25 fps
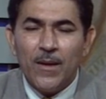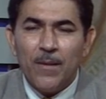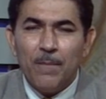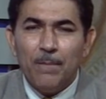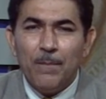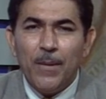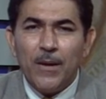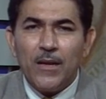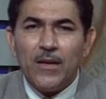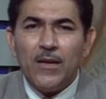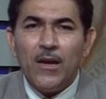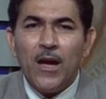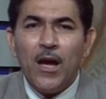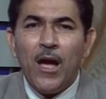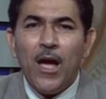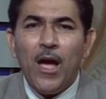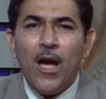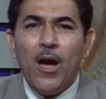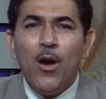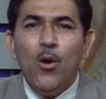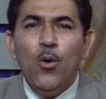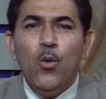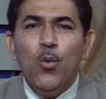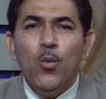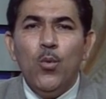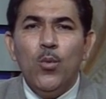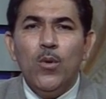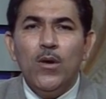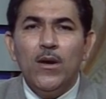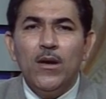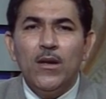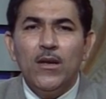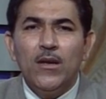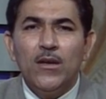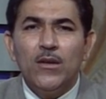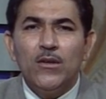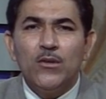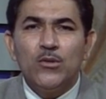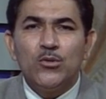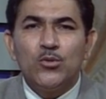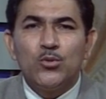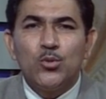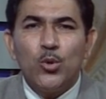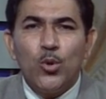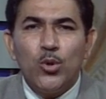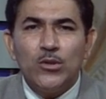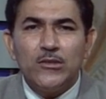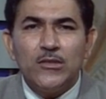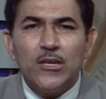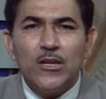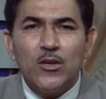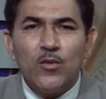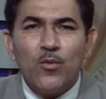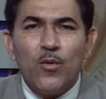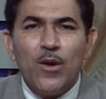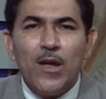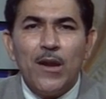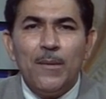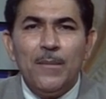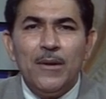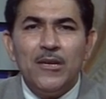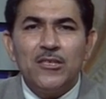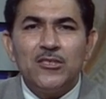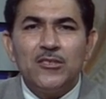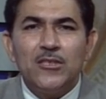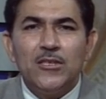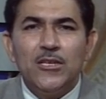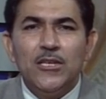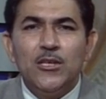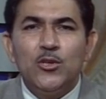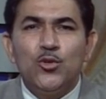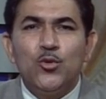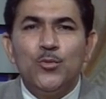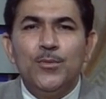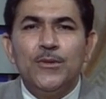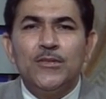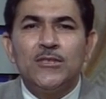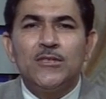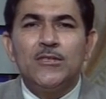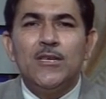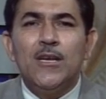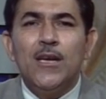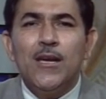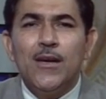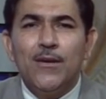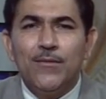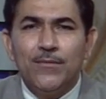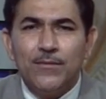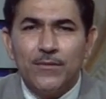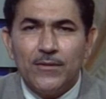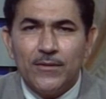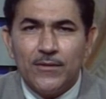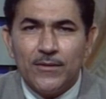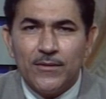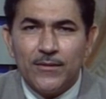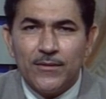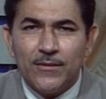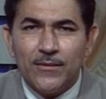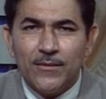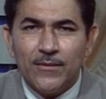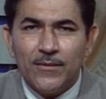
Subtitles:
but how those requirements need to be served,